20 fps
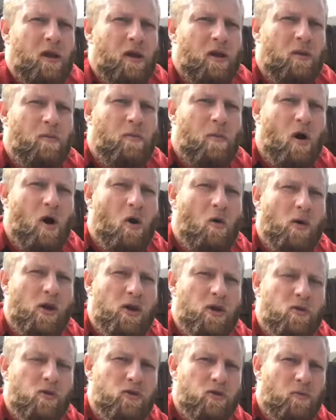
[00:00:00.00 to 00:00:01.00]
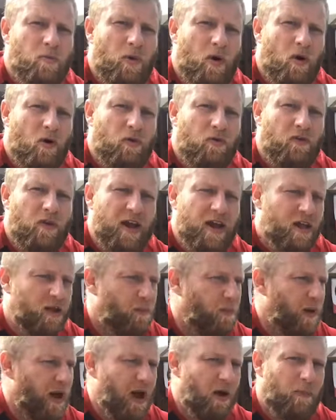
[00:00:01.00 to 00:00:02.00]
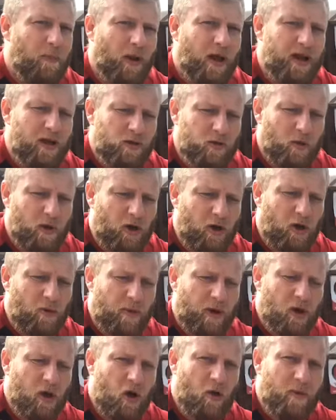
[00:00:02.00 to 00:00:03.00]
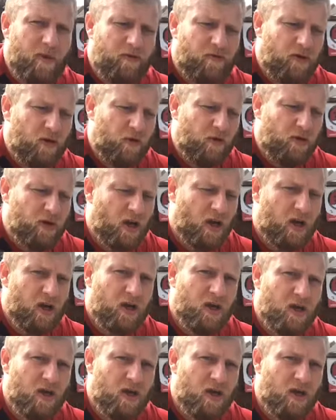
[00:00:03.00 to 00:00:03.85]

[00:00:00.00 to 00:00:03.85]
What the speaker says: The more we use the both feet, the better players we're going to become in future.